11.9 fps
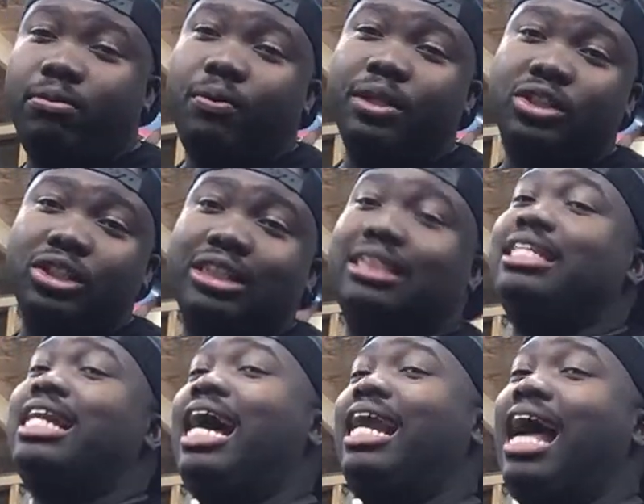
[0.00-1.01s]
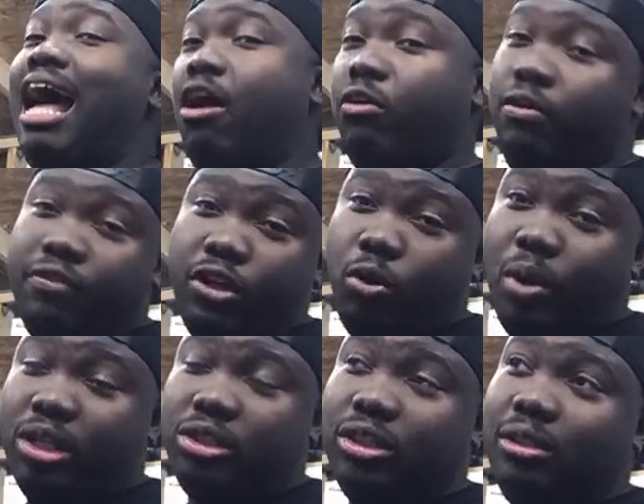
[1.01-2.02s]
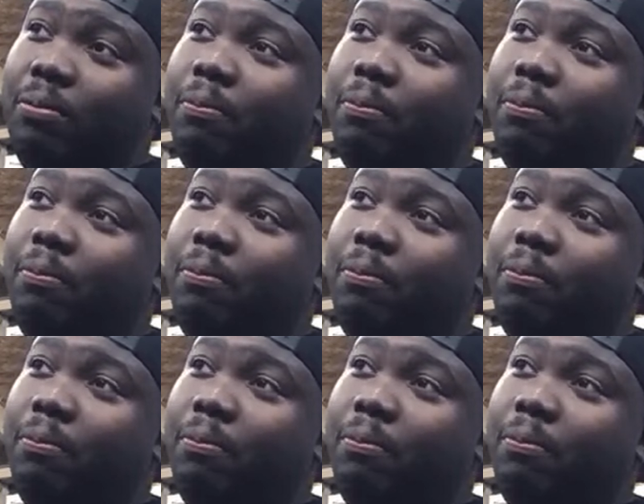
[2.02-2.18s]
which is not out of the question,